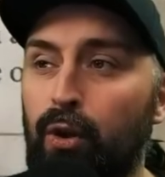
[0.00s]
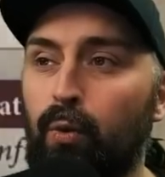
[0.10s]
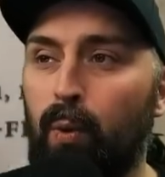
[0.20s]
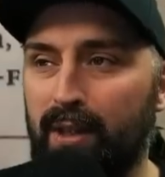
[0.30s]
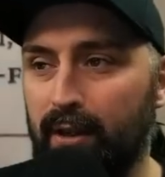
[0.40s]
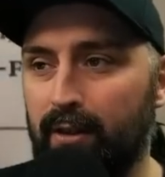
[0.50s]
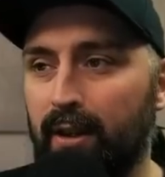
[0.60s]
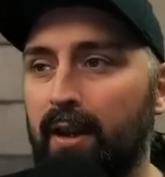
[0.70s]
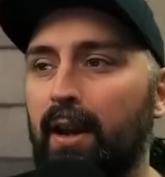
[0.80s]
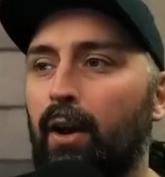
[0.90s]
wizard,
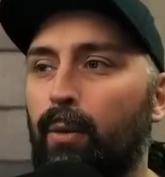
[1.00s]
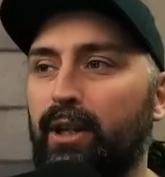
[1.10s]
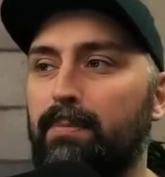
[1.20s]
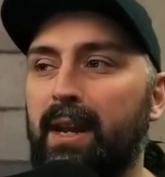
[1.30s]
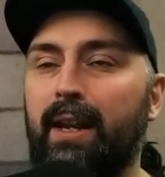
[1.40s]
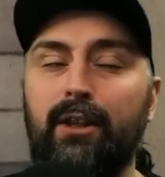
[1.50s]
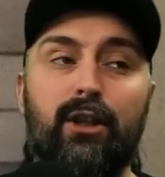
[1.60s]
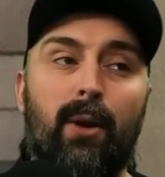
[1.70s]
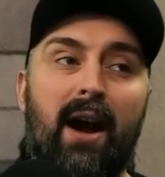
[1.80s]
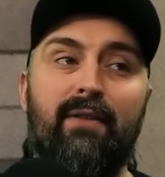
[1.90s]
which means you have